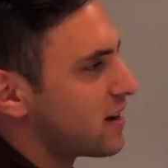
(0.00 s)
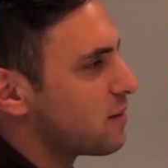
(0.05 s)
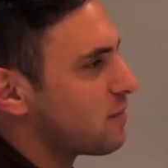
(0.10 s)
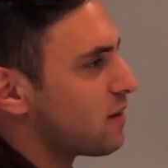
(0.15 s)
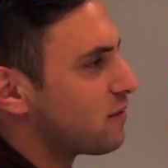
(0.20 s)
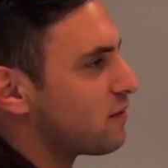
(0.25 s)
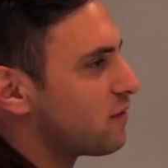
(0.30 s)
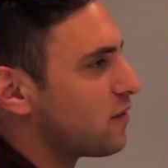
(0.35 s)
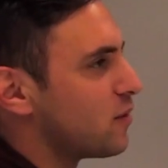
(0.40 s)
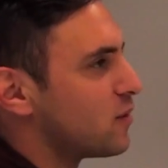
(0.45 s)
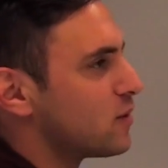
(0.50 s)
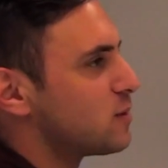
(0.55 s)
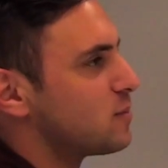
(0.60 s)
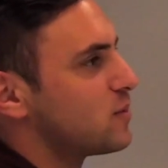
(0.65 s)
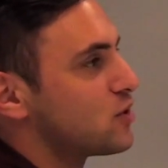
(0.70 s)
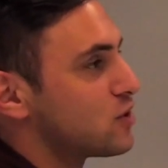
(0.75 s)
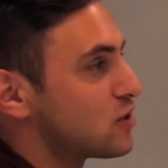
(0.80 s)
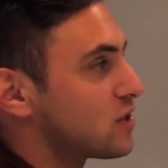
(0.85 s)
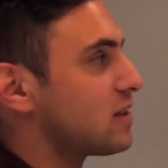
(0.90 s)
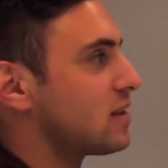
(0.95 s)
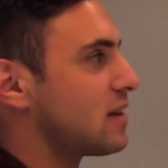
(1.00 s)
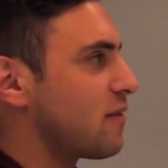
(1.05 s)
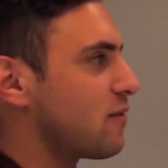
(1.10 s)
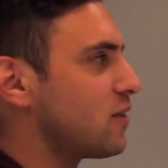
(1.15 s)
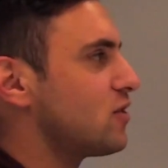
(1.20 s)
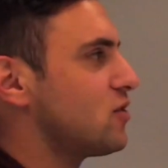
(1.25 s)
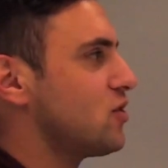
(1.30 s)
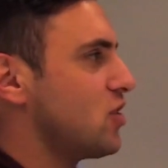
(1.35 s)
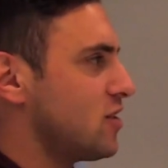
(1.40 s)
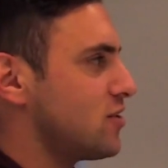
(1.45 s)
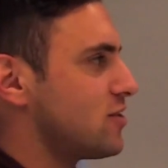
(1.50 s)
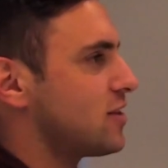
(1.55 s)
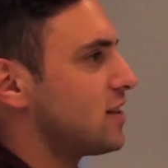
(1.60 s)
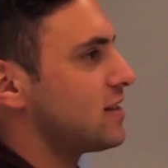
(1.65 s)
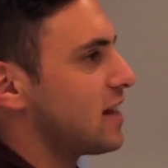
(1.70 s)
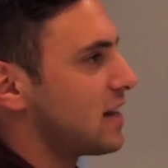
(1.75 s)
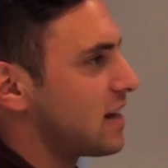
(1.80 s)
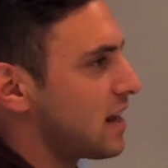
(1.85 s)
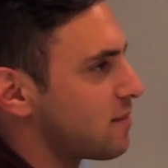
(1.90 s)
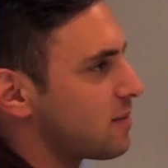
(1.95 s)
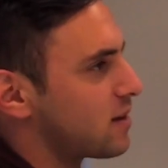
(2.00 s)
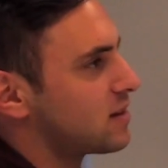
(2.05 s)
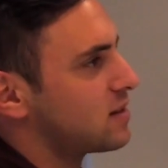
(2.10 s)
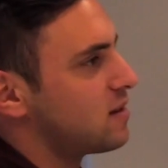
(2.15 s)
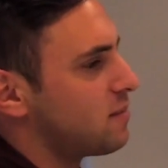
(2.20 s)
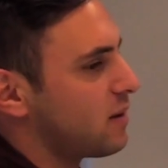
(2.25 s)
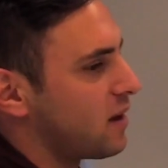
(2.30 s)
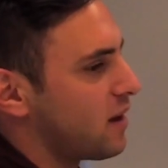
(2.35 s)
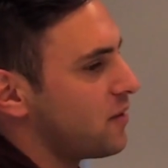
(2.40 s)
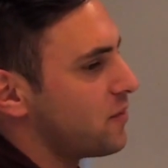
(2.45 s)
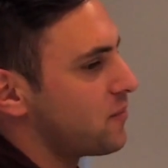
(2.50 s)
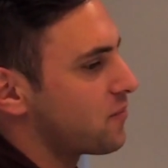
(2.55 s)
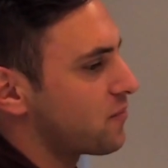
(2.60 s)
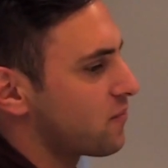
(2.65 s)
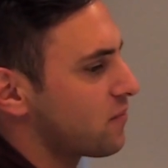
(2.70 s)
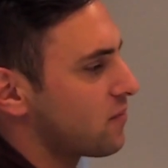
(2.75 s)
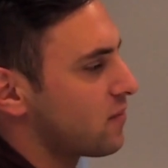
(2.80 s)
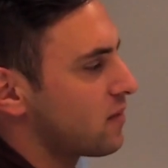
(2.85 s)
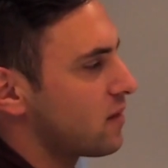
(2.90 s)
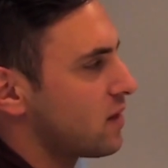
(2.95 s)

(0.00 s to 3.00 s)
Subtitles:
rant about phones. But just it definitely changes the dynamics about